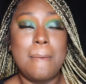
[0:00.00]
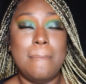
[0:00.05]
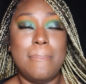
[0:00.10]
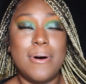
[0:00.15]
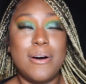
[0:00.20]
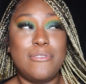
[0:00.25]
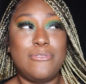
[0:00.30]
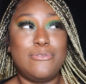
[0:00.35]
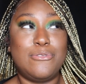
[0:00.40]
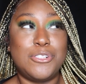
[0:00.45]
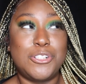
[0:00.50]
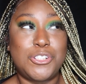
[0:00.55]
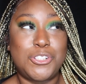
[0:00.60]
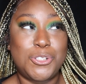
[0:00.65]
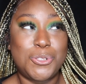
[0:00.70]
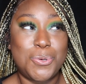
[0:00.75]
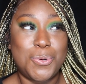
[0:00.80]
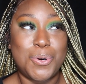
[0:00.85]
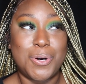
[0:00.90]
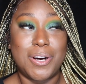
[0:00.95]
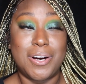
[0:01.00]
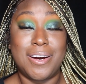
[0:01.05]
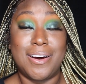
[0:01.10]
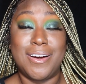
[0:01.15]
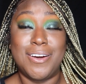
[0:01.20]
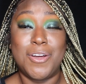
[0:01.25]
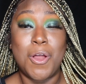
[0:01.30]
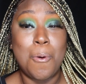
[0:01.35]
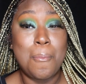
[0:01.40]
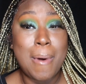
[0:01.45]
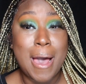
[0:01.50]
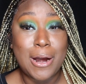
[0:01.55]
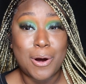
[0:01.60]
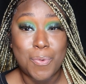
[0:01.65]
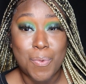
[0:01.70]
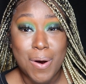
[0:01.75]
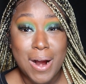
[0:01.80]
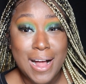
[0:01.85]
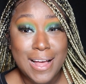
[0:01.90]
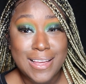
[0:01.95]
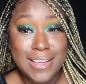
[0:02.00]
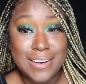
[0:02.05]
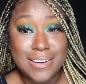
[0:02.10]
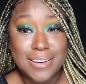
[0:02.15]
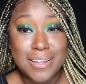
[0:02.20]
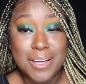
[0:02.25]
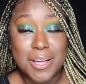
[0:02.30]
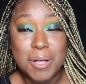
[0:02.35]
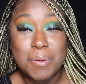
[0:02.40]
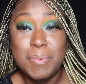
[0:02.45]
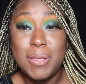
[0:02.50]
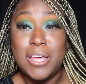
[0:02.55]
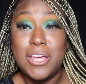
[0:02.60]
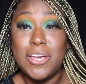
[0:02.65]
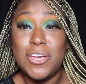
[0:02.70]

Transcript: But for sure, no matter where I end up,